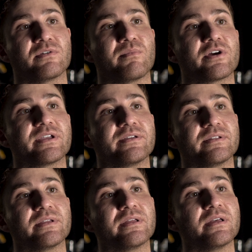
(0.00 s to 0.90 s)
on the market.
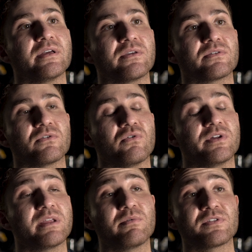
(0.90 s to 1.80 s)
So it
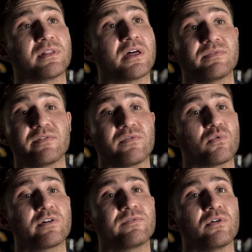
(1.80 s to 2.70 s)
enables a lot of different
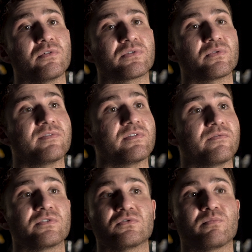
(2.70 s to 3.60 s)
workflows. So even
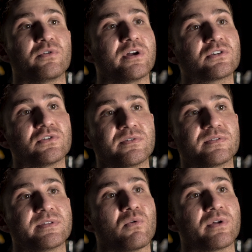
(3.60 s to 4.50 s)
virtual
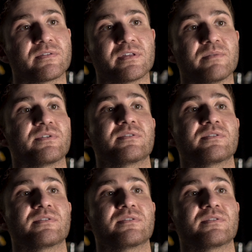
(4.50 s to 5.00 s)
productions that want to set up a